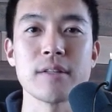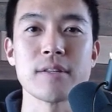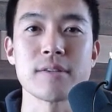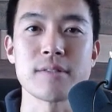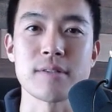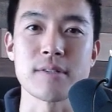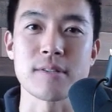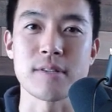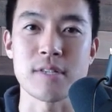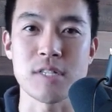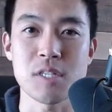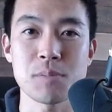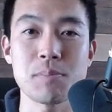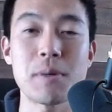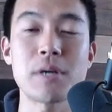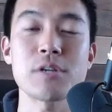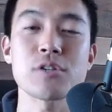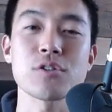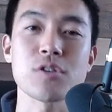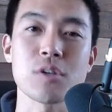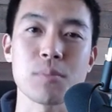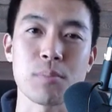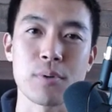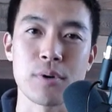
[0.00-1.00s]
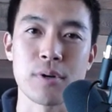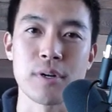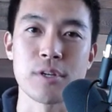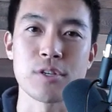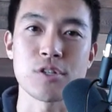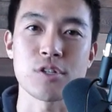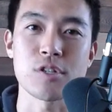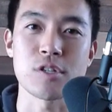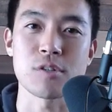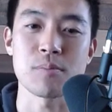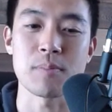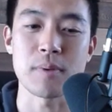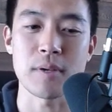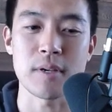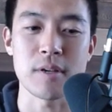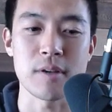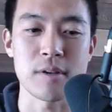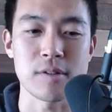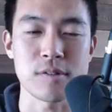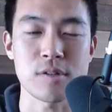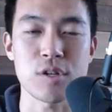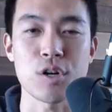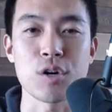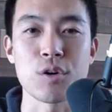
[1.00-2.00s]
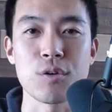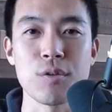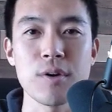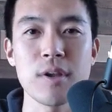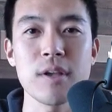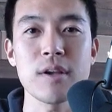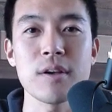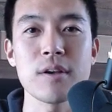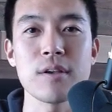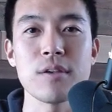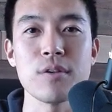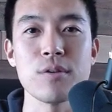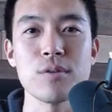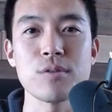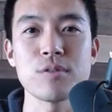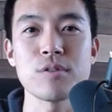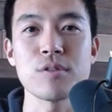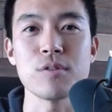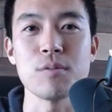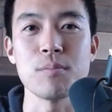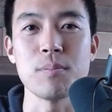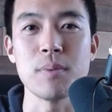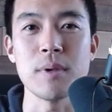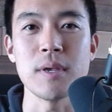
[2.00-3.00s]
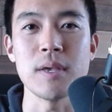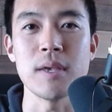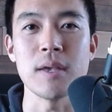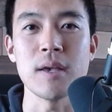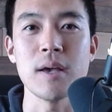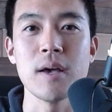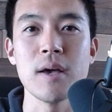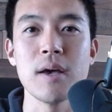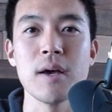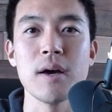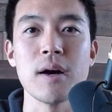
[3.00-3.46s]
this is especially pernicious because Korea used to be